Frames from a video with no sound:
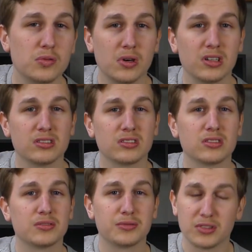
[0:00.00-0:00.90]
want
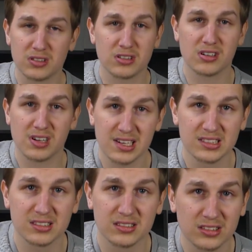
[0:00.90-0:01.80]
further
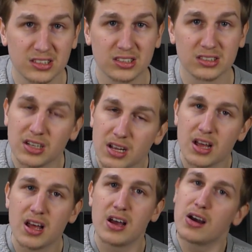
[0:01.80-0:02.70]
lessons
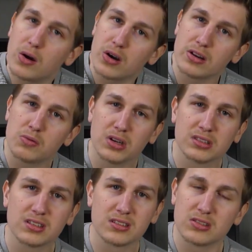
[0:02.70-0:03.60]
or you
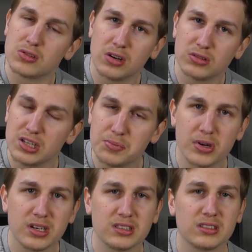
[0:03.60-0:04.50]
want to go deeper
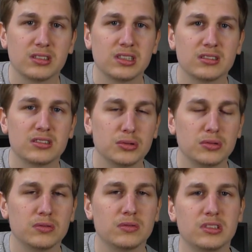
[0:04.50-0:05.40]

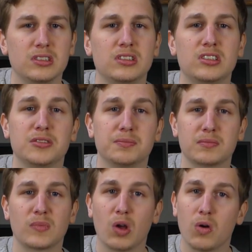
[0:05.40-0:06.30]
into these
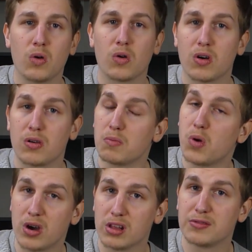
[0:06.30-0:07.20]
or
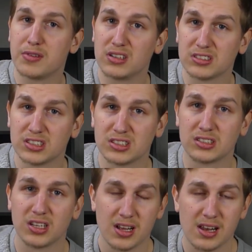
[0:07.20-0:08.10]
more
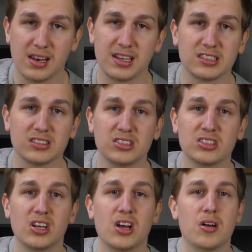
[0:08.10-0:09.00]
advanced
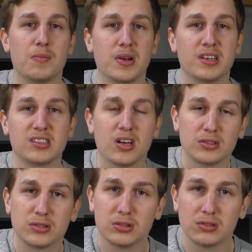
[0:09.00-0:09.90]
lessons, please go to